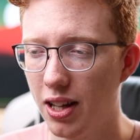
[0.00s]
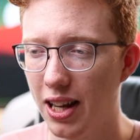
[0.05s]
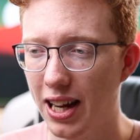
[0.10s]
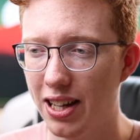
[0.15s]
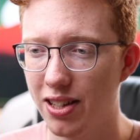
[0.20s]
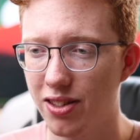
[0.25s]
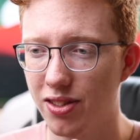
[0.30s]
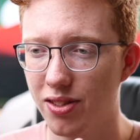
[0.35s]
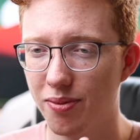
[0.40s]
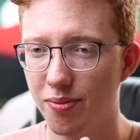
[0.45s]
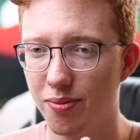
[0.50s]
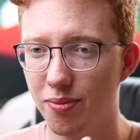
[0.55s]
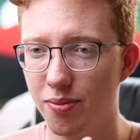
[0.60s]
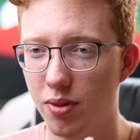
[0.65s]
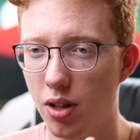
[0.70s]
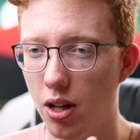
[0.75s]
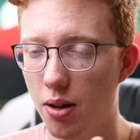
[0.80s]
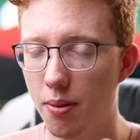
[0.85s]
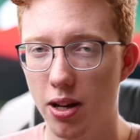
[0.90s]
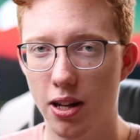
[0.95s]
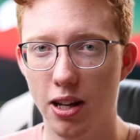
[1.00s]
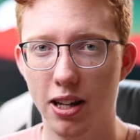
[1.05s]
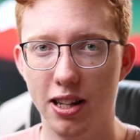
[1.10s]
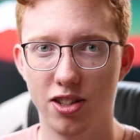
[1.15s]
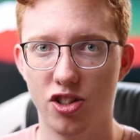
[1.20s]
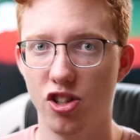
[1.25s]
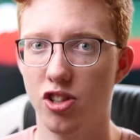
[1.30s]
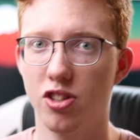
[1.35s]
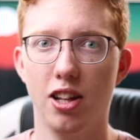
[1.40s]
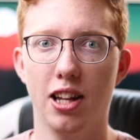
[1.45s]
It's
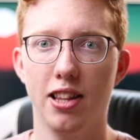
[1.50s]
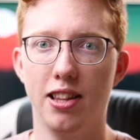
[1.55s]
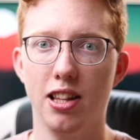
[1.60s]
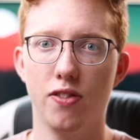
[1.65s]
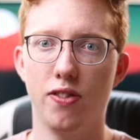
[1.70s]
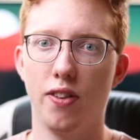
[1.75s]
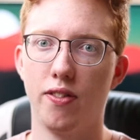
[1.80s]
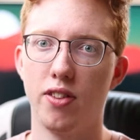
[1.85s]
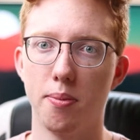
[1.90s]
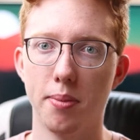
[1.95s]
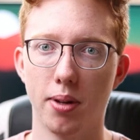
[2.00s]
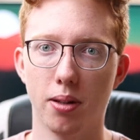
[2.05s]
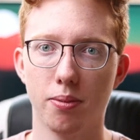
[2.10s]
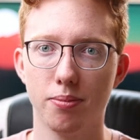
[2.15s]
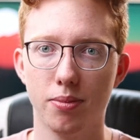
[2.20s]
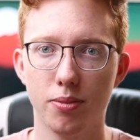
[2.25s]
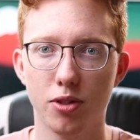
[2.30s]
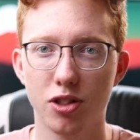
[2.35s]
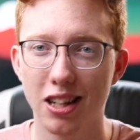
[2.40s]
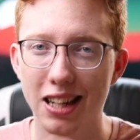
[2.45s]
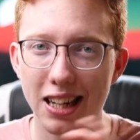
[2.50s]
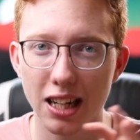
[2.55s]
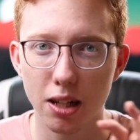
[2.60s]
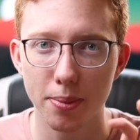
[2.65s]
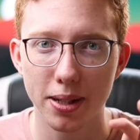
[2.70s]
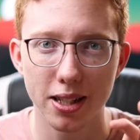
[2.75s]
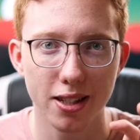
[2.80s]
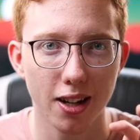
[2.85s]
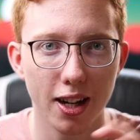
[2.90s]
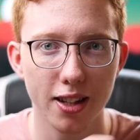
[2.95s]
just like this 50mm, just a little
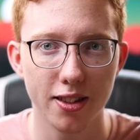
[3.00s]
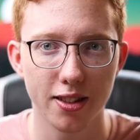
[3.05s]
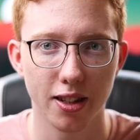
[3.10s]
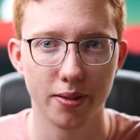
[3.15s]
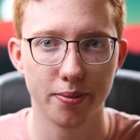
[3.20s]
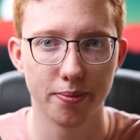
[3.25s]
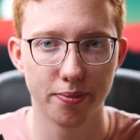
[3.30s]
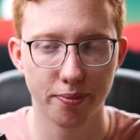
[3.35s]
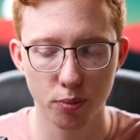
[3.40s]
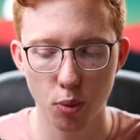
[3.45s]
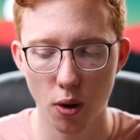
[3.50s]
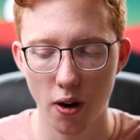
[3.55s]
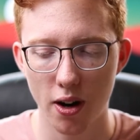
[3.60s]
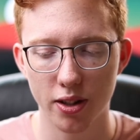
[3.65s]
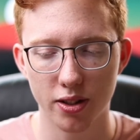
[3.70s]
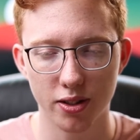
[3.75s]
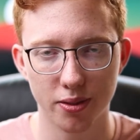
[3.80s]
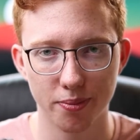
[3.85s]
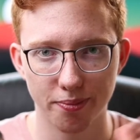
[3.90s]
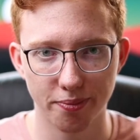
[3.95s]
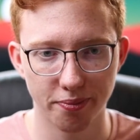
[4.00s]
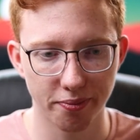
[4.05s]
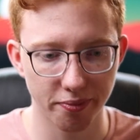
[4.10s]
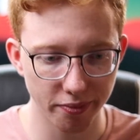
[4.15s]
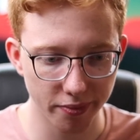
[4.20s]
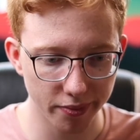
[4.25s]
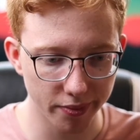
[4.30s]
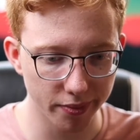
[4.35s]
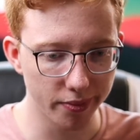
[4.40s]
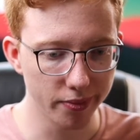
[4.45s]
bit tighter, whereas
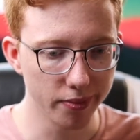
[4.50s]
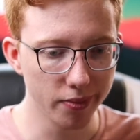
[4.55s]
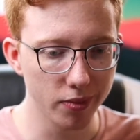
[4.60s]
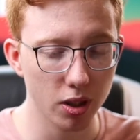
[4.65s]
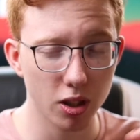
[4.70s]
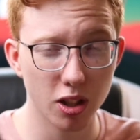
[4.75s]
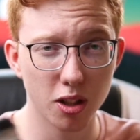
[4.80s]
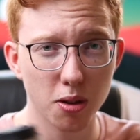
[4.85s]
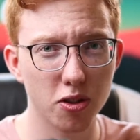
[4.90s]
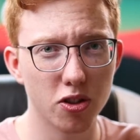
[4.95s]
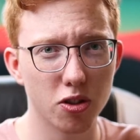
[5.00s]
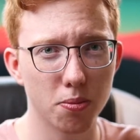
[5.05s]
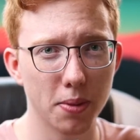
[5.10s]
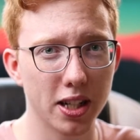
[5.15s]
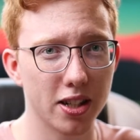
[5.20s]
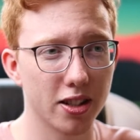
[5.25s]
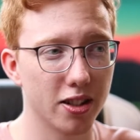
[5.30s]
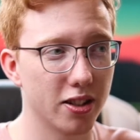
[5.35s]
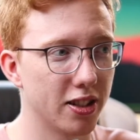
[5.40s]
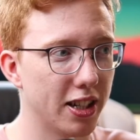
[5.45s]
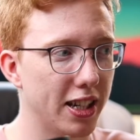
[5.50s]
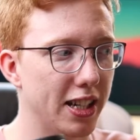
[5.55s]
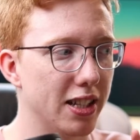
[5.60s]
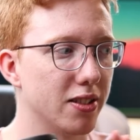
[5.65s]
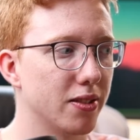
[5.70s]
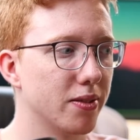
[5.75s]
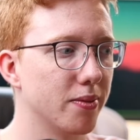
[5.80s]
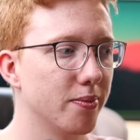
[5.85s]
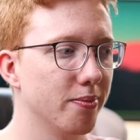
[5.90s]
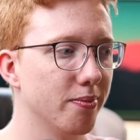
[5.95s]
200mm
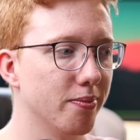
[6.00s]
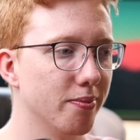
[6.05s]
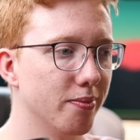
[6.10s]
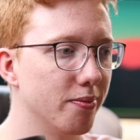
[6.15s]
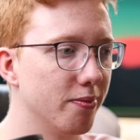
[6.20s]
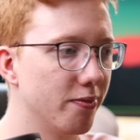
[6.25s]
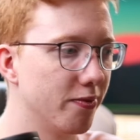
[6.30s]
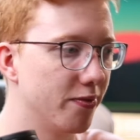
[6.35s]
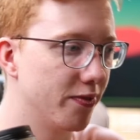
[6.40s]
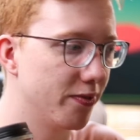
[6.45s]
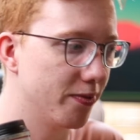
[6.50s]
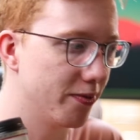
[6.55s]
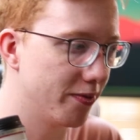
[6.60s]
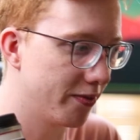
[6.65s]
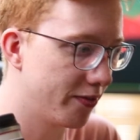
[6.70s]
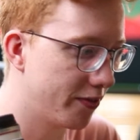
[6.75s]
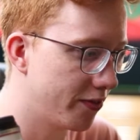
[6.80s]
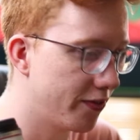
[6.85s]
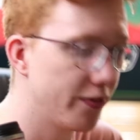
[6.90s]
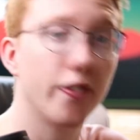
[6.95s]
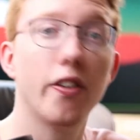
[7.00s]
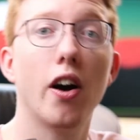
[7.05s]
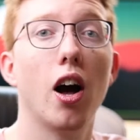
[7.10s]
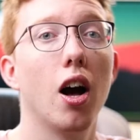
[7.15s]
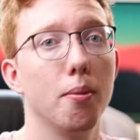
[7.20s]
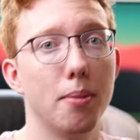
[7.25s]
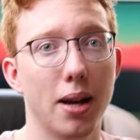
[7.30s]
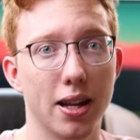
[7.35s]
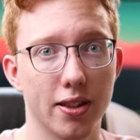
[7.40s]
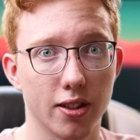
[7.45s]
is
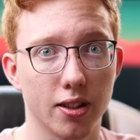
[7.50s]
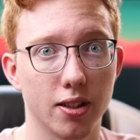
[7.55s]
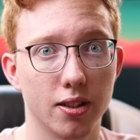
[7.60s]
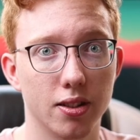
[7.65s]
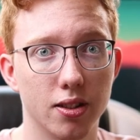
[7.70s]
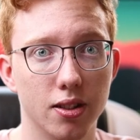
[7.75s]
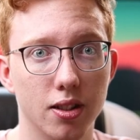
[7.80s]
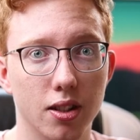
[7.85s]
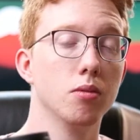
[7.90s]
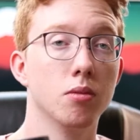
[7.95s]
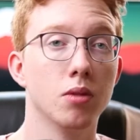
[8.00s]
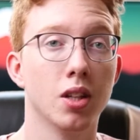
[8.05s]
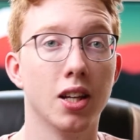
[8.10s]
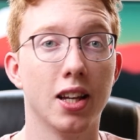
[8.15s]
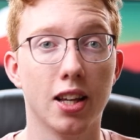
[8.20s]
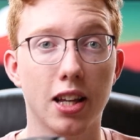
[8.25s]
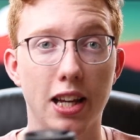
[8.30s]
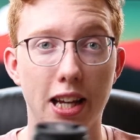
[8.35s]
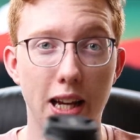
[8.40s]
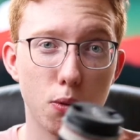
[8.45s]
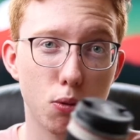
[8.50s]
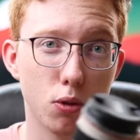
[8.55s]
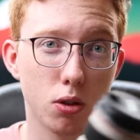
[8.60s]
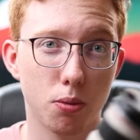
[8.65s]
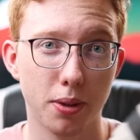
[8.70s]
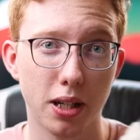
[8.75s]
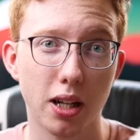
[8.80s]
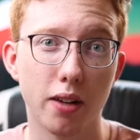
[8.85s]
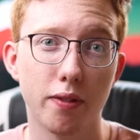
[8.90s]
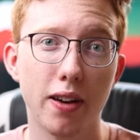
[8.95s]
far better. It
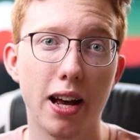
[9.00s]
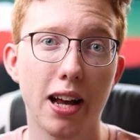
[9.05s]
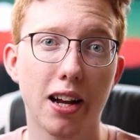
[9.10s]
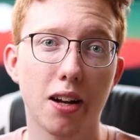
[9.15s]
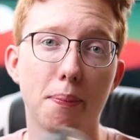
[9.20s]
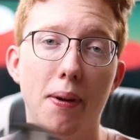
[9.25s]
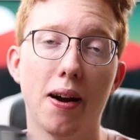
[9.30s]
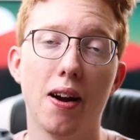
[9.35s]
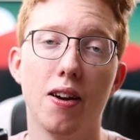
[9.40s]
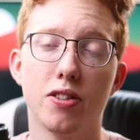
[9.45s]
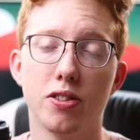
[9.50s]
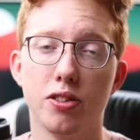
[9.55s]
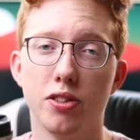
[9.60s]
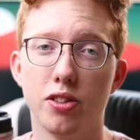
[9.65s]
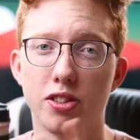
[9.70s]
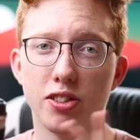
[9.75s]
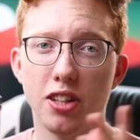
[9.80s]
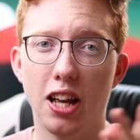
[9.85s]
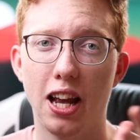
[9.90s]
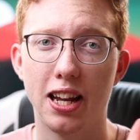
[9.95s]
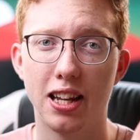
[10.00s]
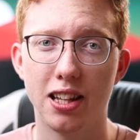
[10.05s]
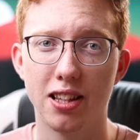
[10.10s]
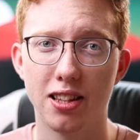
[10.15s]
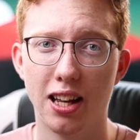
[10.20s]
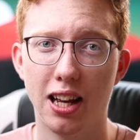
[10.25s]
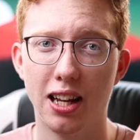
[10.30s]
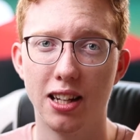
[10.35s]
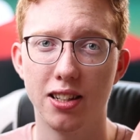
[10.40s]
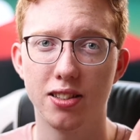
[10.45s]
would be a fair comparison to say
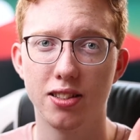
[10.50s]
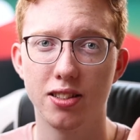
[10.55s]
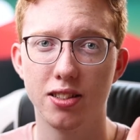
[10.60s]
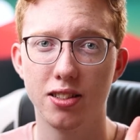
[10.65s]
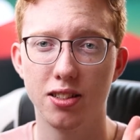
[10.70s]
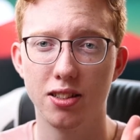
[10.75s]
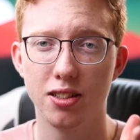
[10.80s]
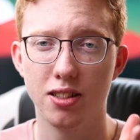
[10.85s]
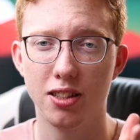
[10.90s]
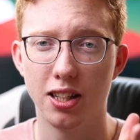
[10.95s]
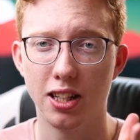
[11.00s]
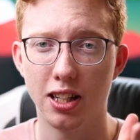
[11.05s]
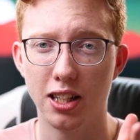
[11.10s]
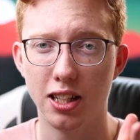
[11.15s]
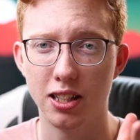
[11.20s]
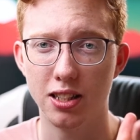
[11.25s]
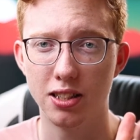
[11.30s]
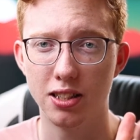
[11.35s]
that the